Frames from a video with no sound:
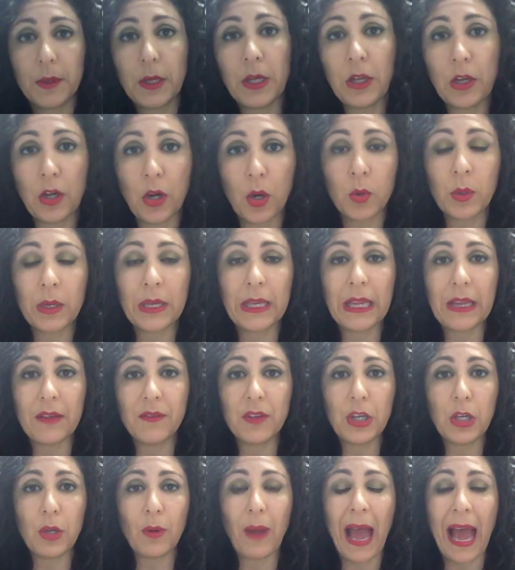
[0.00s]
you know,
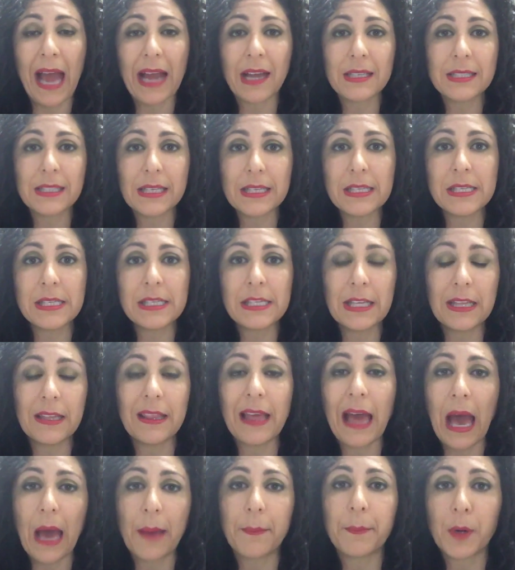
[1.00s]
giving you access to
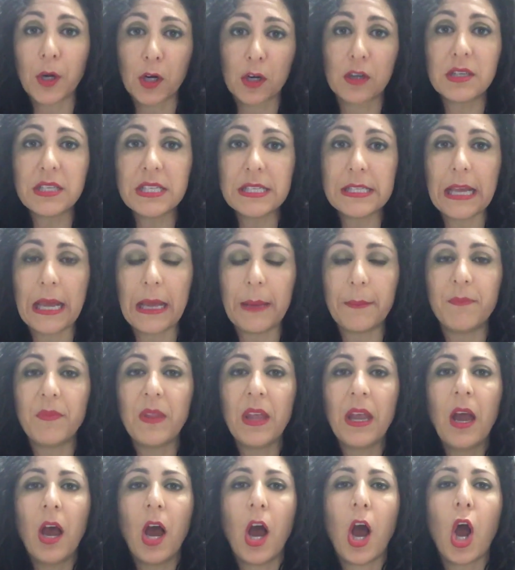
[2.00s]
that person.
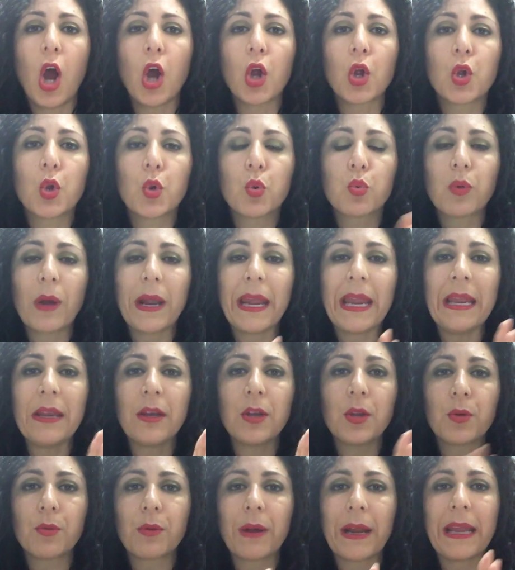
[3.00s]
A
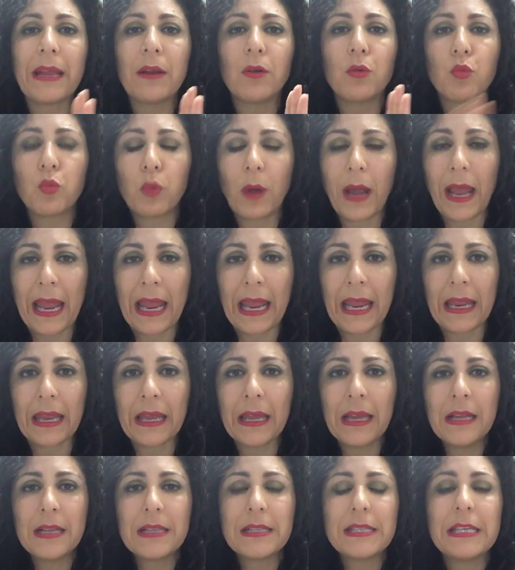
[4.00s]
great
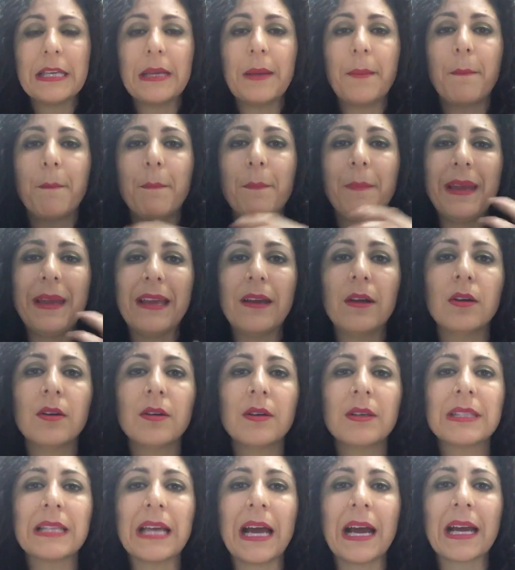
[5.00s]
way to
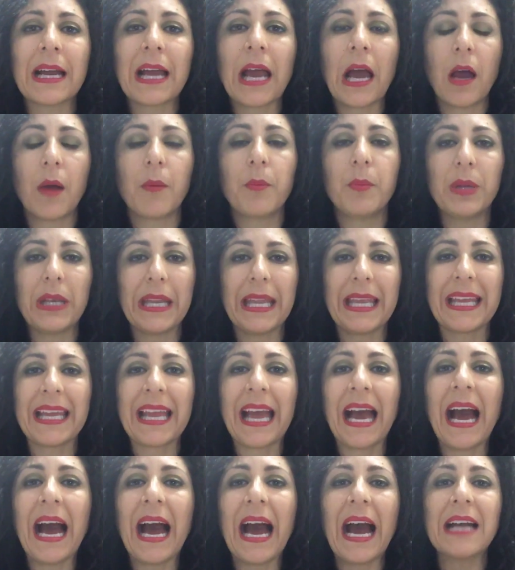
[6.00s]
build a company
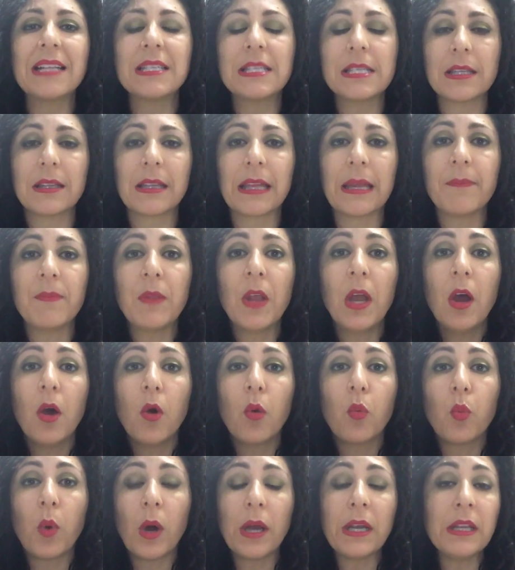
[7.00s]
constantly.
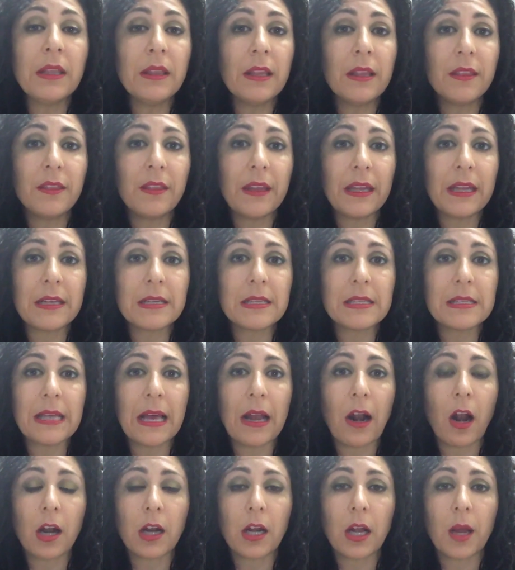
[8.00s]
One of the things
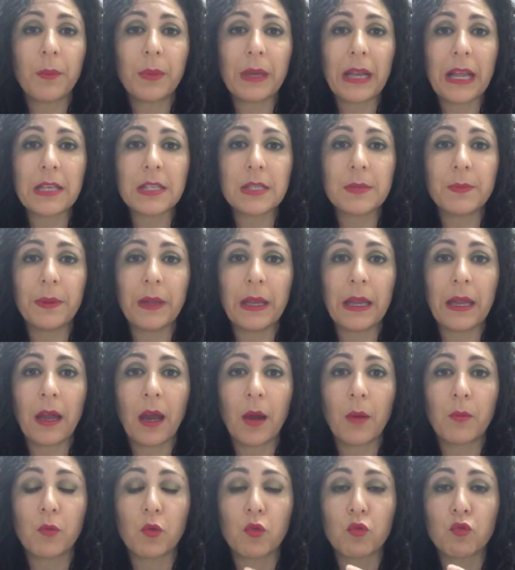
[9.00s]
that our company has
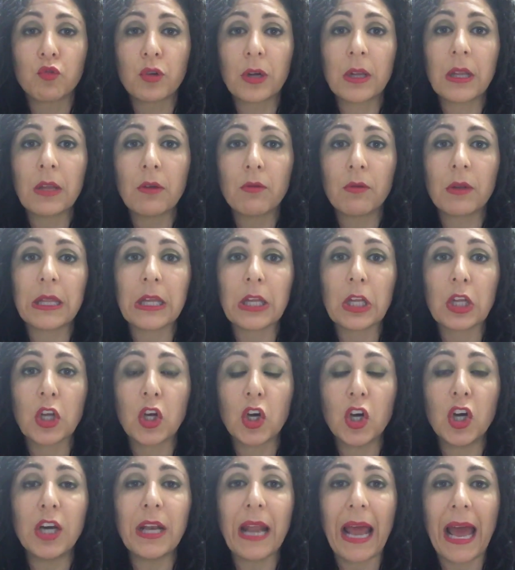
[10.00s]
become really, really
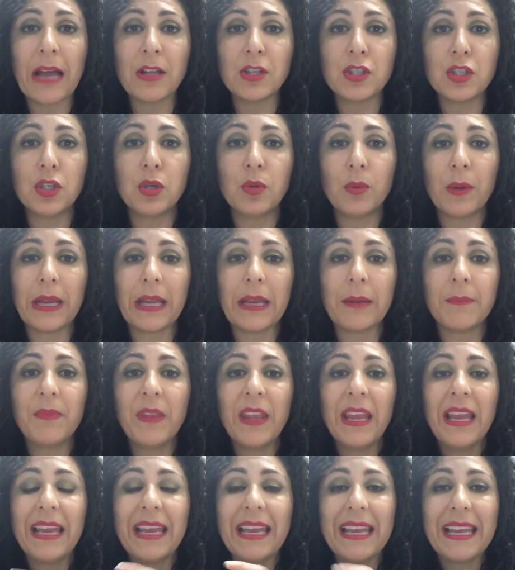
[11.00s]
good at doing
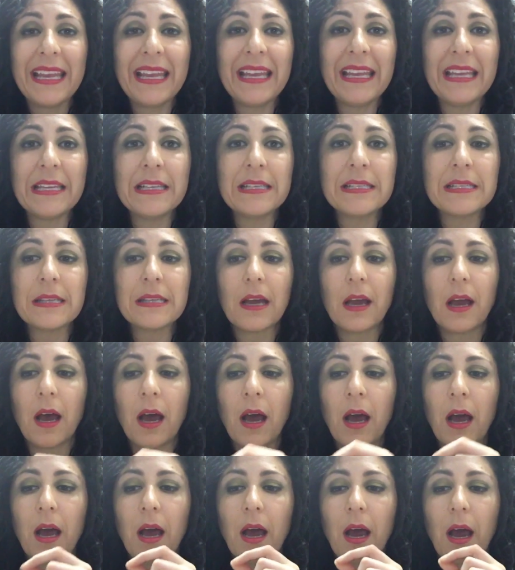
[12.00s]
is
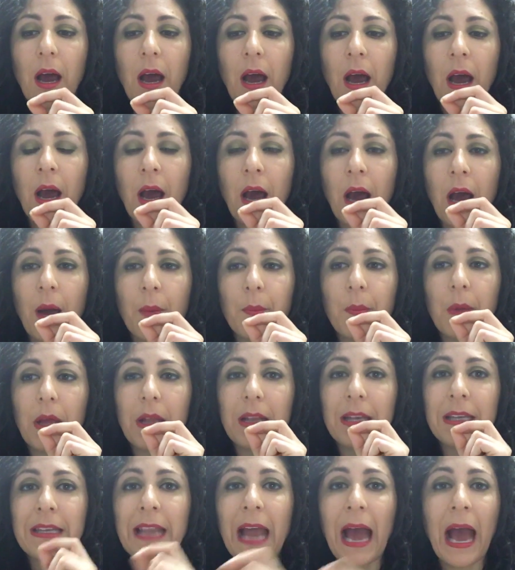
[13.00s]

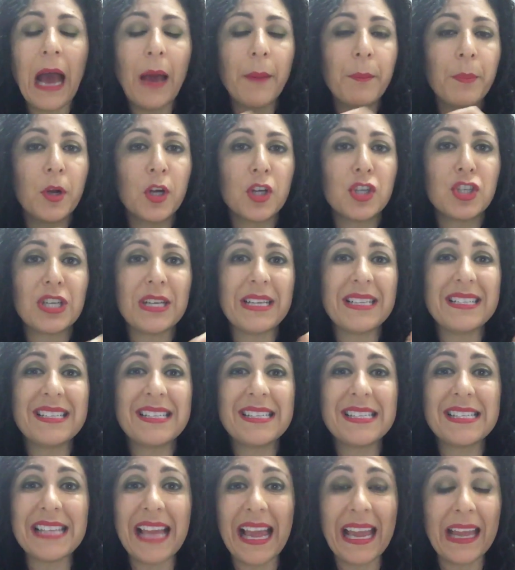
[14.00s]
not pushing
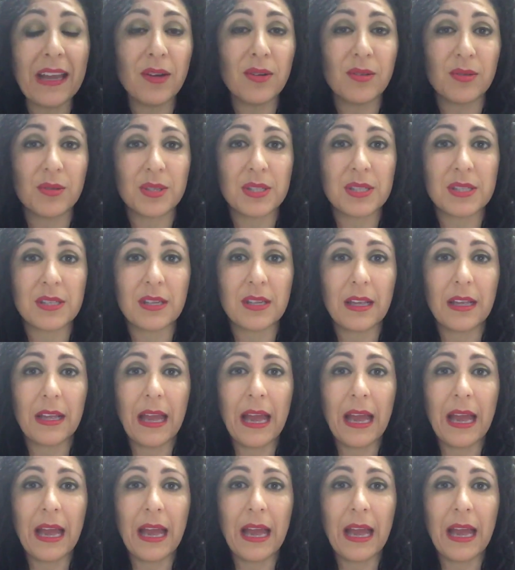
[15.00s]
sales